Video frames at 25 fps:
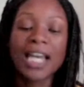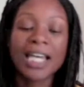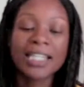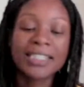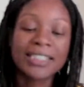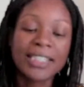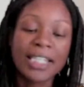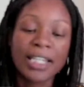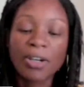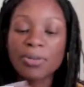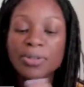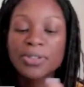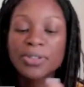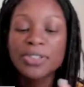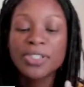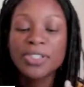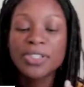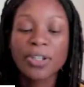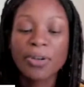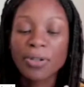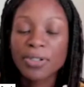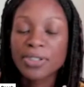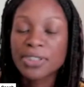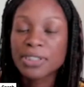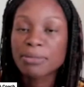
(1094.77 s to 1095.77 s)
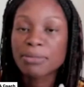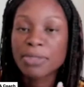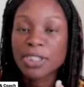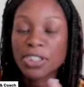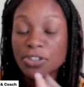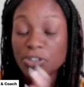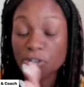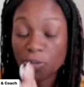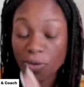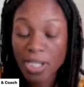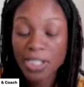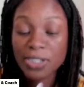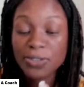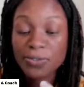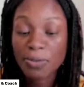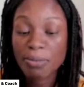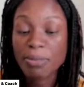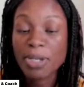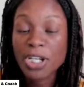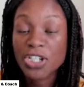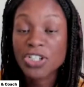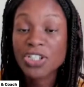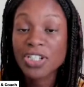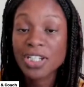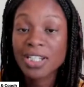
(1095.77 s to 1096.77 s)
as they go to their ultimate
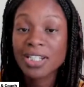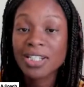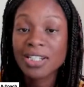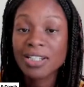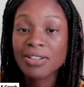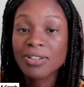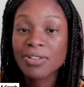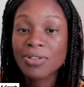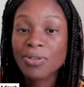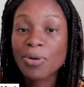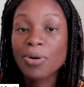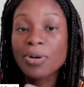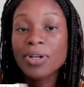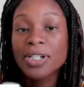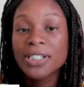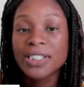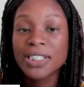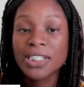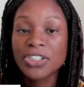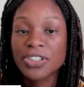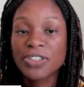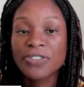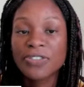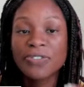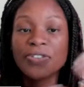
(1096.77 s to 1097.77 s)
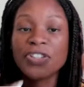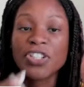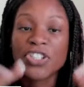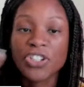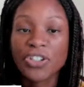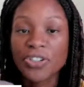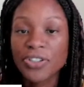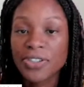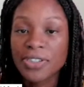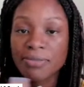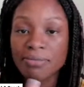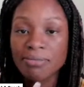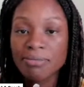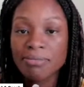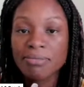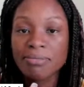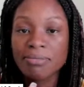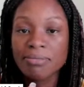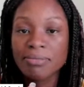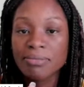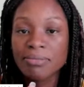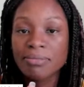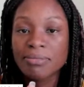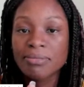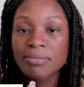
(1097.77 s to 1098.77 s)
transformation? Or is it just features?
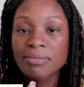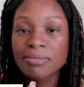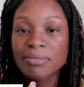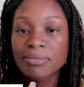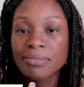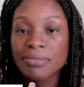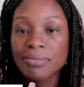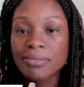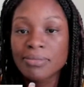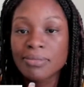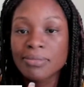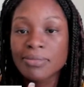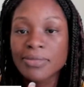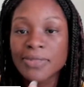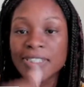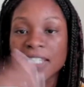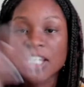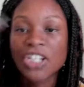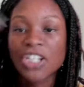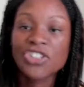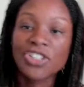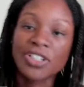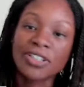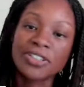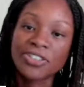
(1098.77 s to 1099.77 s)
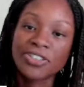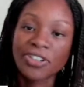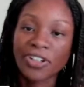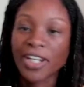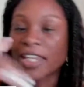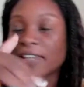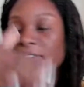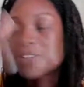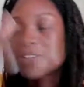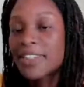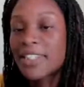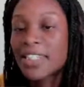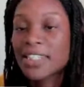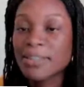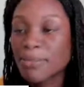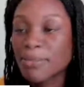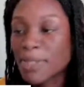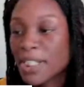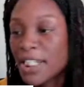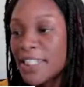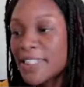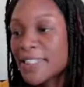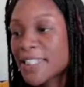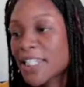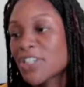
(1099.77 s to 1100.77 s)
Sessions, you're gonna get this
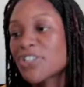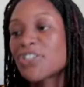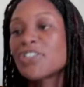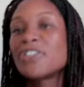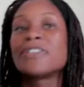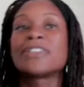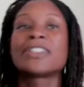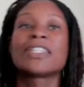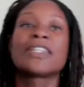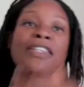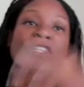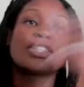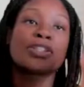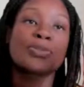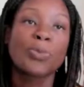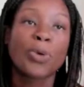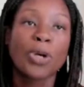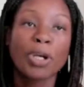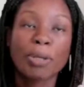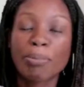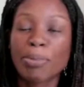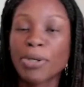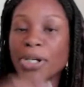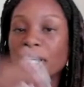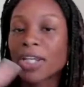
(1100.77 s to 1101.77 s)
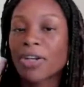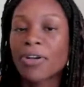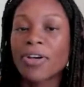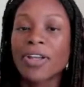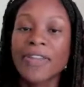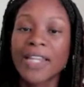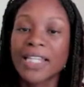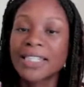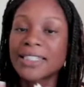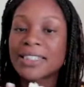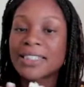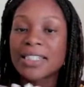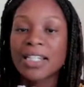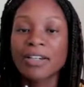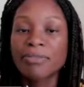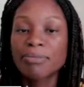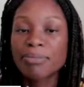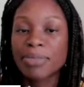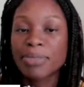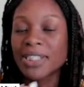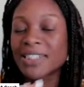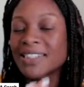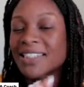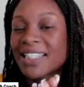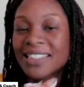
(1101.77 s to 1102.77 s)
many sessions and this workbook and all that stuff,
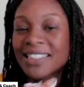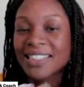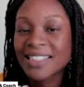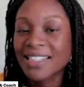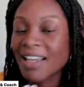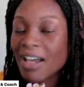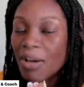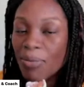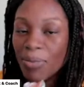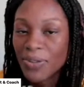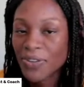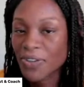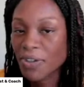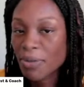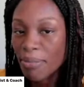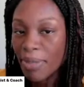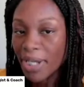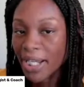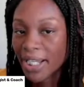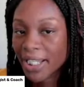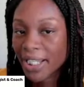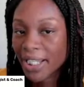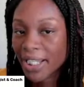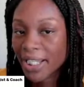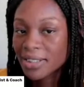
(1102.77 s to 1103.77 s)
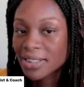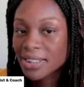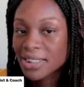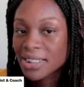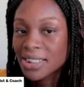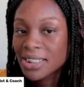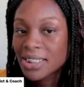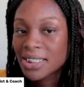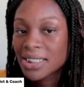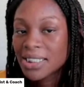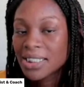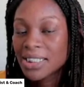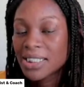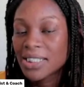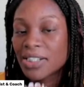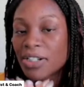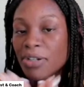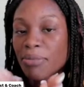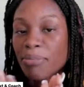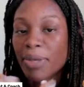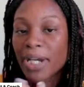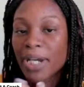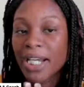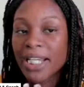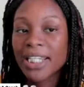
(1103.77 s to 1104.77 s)
because that's not what they're buying.
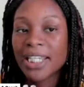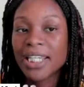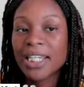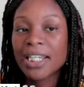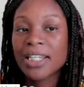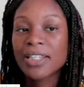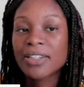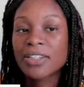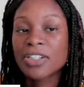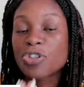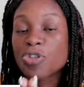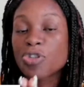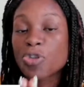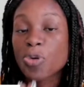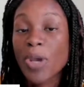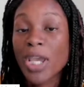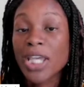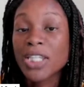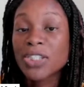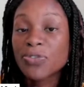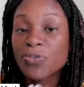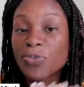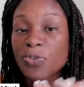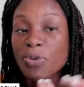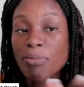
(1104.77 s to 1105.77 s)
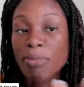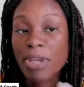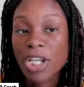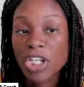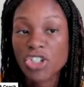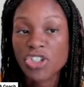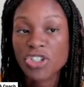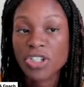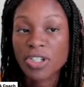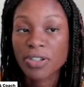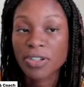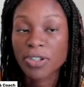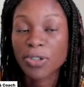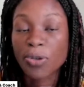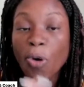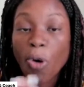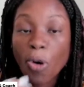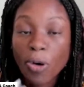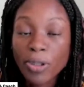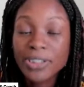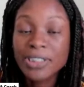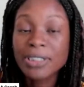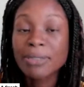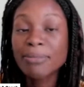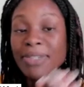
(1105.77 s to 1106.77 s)
They're buying the transformation, the
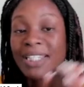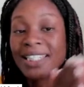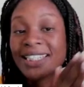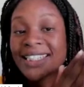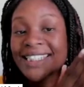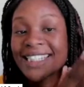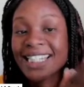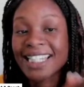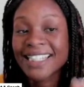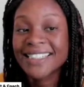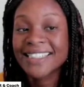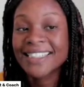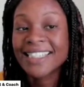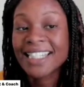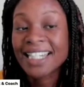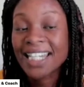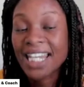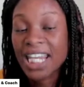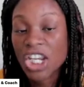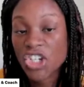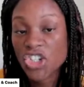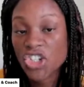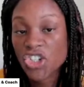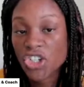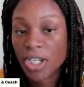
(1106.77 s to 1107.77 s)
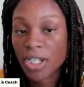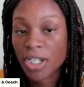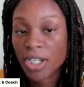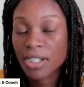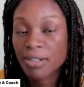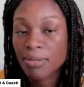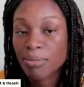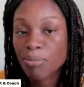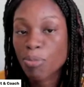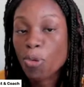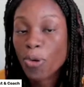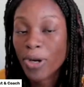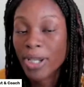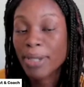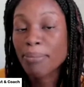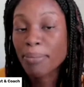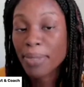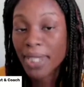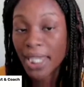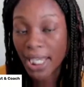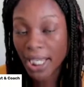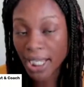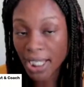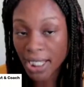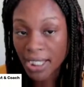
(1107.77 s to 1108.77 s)
ultimate destination, point
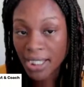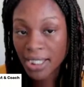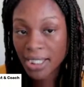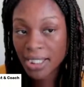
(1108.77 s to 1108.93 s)
B.